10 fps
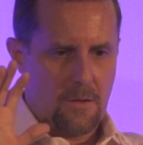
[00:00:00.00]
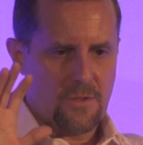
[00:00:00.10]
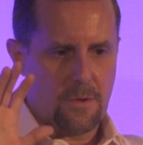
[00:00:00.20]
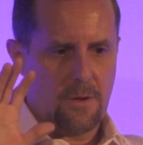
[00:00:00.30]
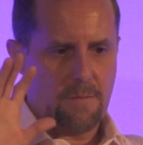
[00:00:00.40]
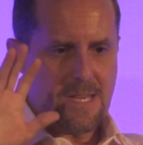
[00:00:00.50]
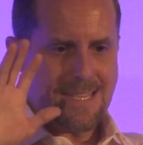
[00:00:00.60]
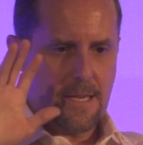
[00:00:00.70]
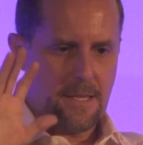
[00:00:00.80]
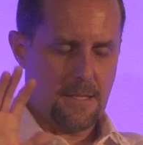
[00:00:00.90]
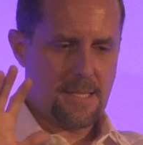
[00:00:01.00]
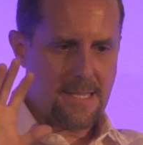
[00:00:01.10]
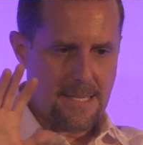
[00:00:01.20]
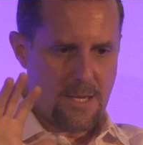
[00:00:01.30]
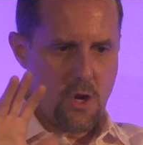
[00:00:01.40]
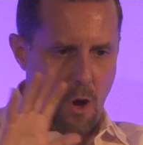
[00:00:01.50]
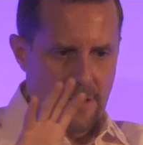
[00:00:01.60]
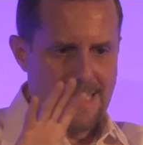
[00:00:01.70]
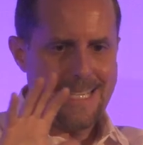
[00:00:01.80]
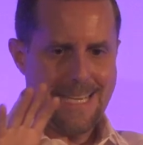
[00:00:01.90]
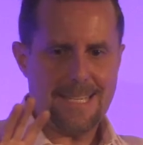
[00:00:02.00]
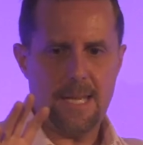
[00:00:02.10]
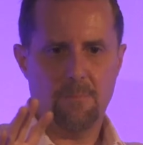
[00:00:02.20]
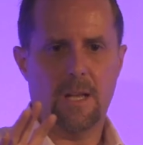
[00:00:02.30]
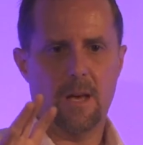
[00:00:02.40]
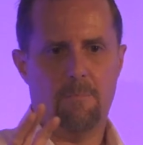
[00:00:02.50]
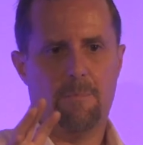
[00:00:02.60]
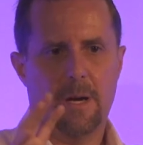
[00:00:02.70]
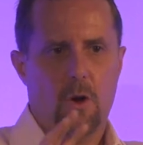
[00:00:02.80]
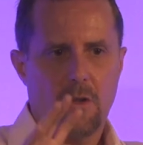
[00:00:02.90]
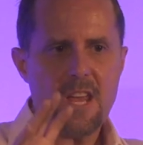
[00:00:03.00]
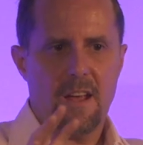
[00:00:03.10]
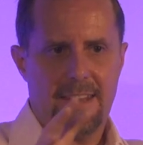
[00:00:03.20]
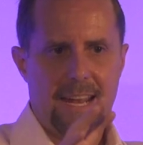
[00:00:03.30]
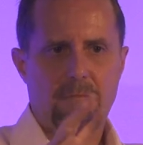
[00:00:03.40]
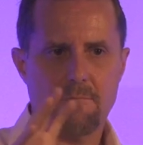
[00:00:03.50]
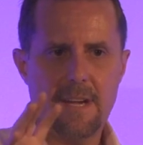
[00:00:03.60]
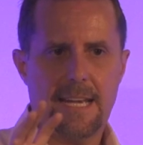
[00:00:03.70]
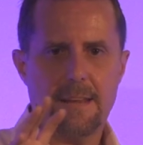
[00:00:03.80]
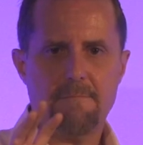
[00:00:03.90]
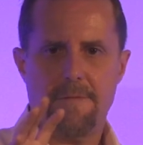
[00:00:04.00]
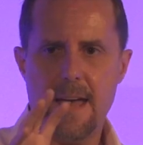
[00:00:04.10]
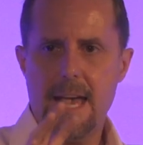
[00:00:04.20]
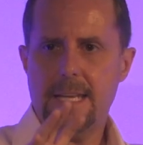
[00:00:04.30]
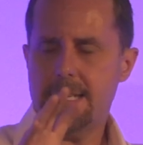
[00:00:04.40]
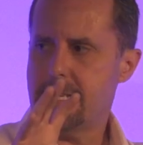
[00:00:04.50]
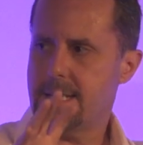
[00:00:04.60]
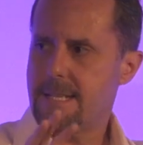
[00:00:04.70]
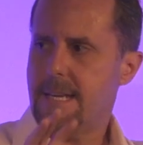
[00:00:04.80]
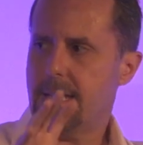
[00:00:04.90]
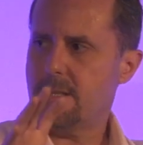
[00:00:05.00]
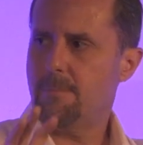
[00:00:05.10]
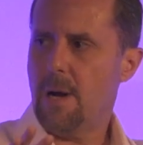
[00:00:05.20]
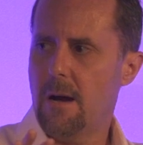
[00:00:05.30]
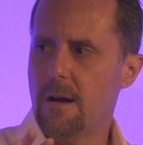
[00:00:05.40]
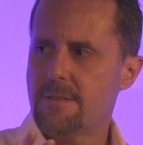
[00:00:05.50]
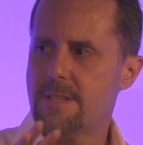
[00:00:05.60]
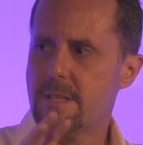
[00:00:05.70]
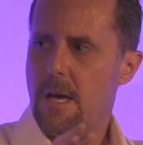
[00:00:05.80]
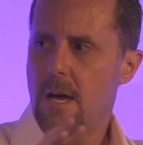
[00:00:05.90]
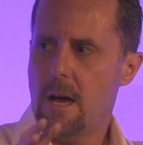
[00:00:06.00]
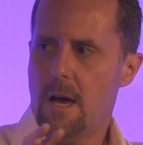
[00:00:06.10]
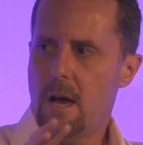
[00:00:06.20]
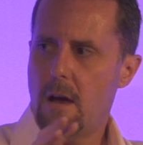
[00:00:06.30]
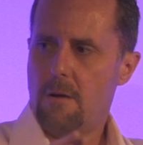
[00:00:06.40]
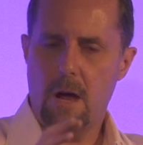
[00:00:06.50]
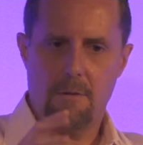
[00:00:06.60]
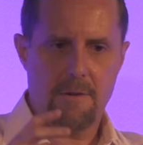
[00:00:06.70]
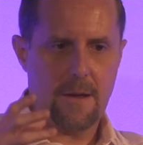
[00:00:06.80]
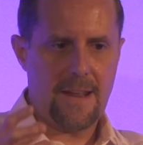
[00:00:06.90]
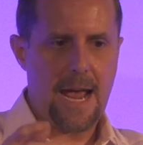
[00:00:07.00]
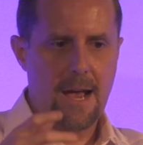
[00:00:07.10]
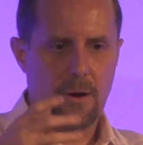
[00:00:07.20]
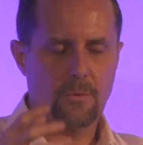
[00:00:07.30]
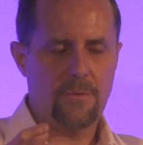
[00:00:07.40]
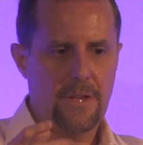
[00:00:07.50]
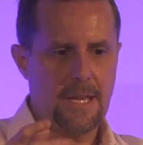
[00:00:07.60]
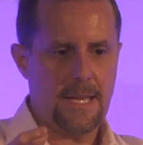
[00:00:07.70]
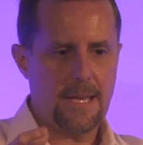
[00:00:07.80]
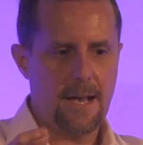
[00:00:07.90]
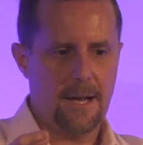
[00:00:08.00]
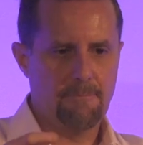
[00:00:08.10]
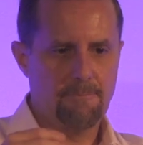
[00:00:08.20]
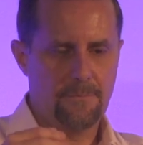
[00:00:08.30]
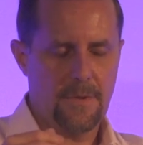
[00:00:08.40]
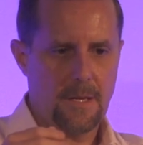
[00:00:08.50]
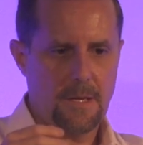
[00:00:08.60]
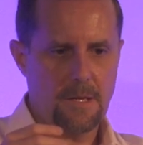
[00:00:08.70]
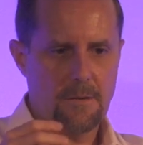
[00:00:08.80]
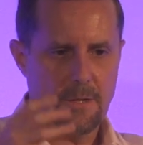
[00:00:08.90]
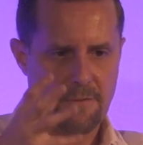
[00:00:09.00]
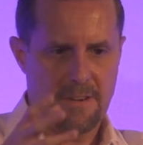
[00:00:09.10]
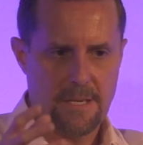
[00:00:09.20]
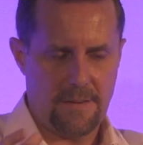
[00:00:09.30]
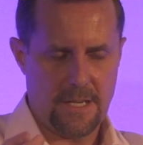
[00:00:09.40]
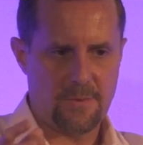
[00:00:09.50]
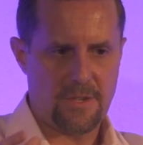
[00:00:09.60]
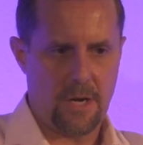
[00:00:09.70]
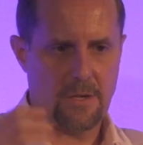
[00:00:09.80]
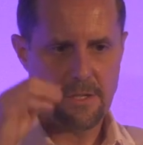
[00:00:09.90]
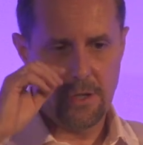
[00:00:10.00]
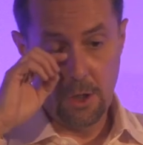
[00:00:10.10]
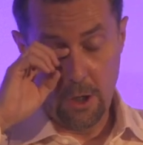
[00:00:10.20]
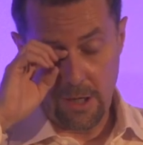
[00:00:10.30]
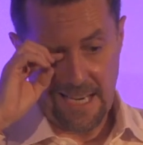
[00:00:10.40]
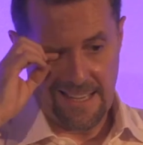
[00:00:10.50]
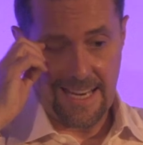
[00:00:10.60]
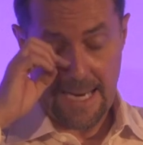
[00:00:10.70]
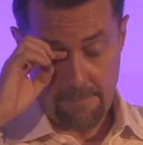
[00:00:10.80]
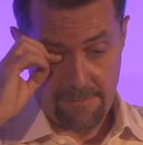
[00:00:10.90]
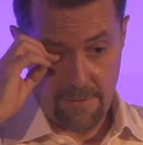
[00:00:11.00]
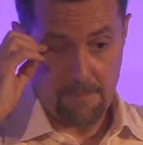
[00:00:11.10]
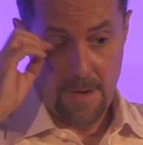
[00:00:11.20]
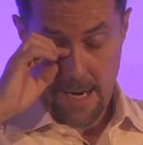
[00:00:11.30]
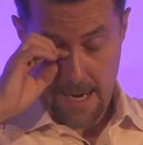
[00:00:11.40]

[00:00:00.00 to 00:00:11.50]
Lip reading: sort of not dissimilar, but on the other hand, really fairly distinct paths around how the user interface was going to look. And they came from